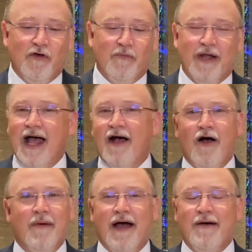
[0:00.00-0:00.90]
But
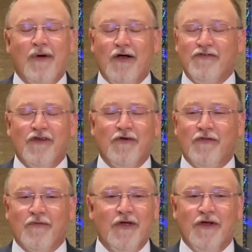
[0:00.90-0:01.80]
I'm also
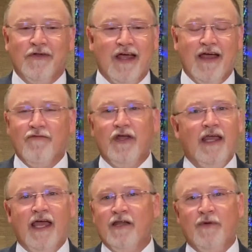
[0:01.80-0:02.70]
thrilled every
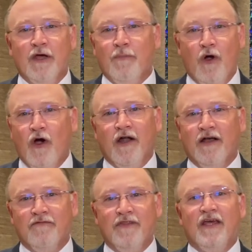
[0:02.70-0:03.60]
day to be a part
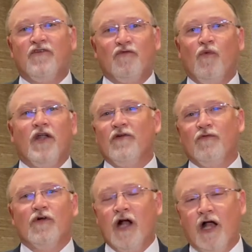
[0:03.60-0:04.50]
of this
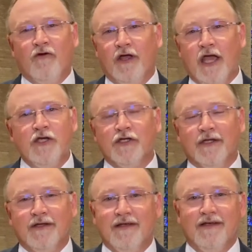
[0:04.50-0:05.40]
wonderful congregation.
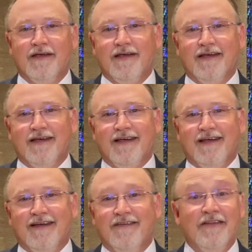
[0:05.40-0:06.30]

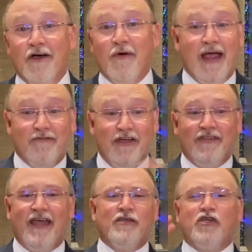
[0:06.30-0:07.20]
That though
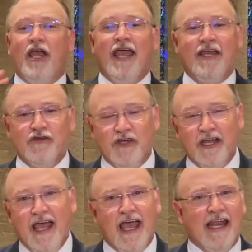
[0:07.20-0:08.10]
everything changed
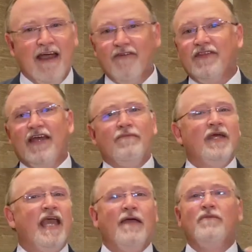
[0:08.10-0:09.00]
and everything
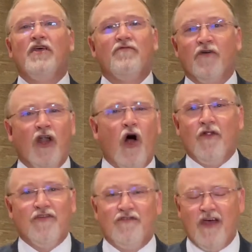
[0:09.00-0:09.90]
became different all
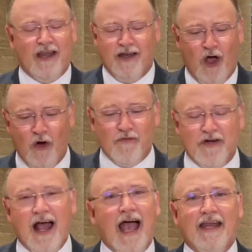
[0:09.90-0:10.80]
of a sudden,
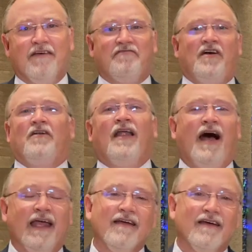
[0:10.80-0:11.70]
overnight it felt like,